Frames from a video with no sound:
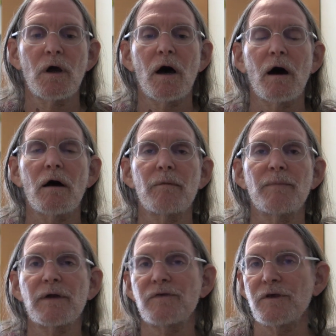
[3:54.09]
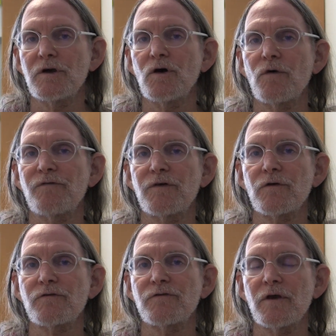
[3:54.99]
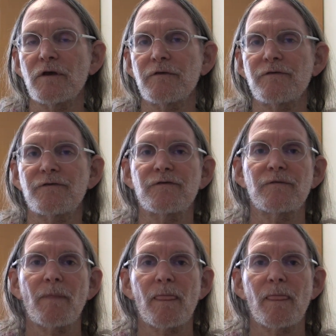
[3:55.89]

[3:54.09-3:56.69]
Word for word: uh, make the ego feel safe,